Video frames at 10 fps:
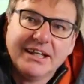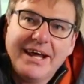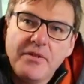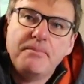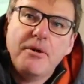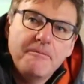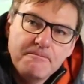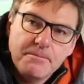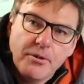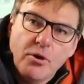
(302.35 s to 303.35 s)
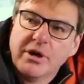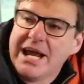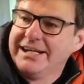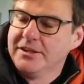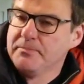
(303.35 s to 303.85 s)
like the pump or
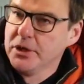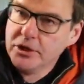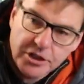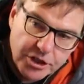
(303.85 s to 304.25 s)
getting at the burner